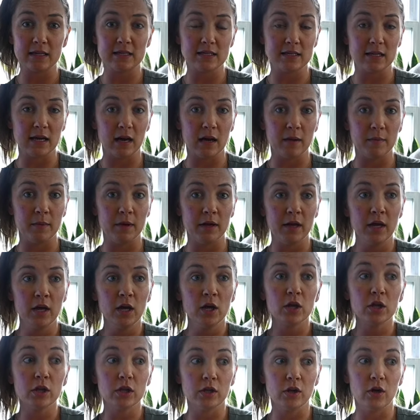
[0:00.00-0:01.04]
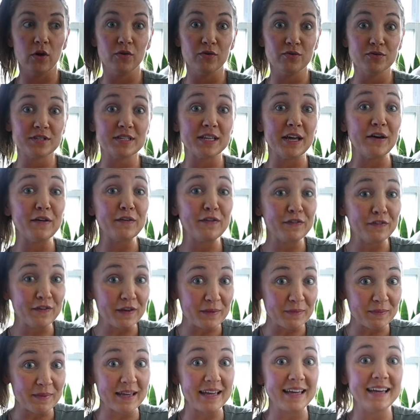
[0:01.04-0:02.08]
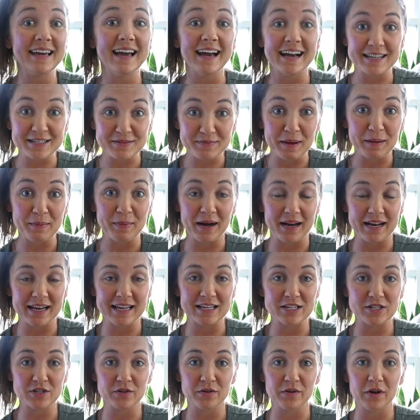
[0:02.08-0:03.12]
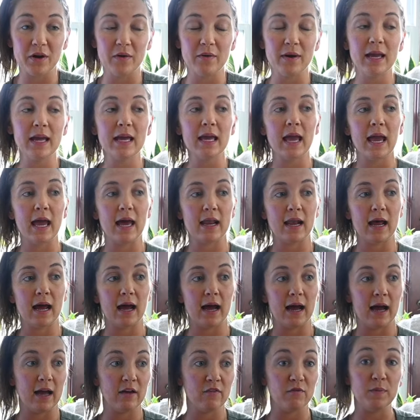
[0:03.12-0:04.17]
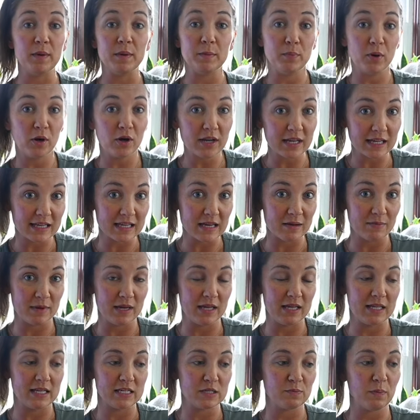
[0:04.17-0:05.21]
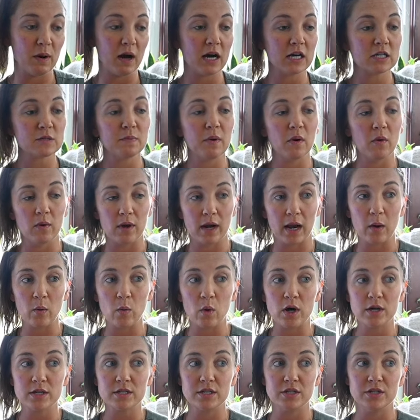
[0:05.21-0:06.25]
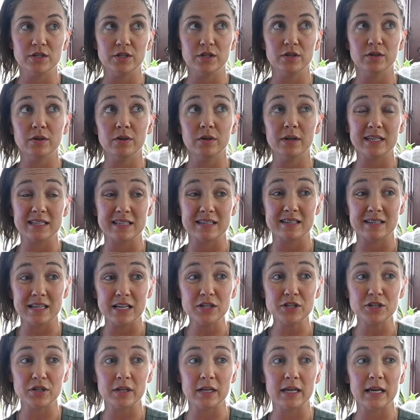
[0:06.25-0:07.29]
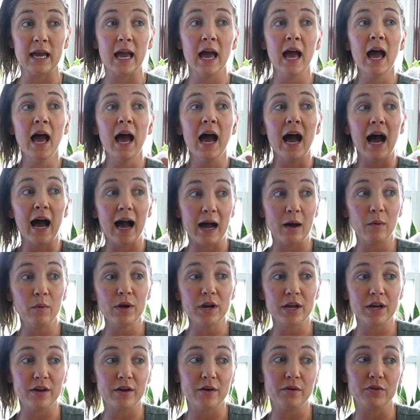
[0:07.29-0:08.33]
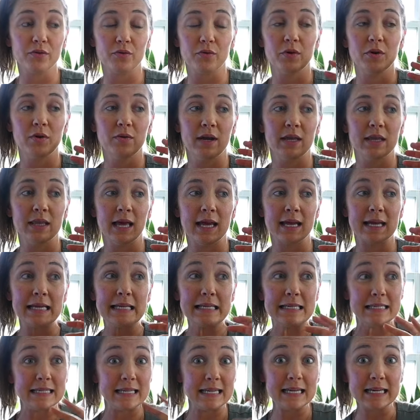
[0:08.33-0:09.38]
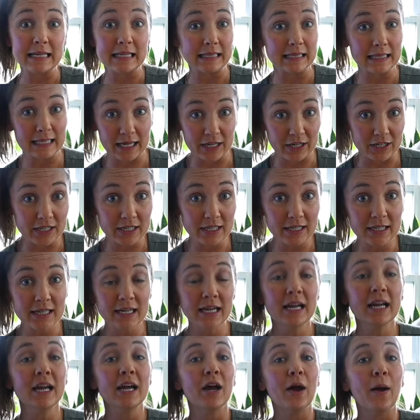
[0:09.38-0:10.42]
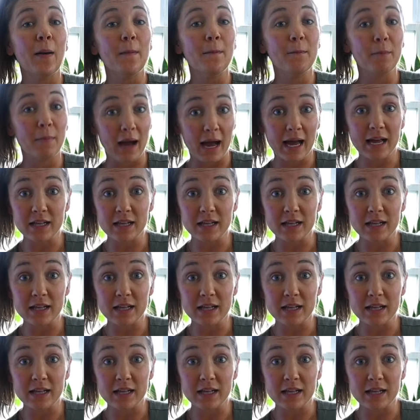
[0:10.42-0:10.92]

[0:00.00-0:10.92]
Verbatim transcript: some clothes that fit me as my body is growing and I've been putting them in this box. But what I want to do is essentially, I wanna go through and like declutter my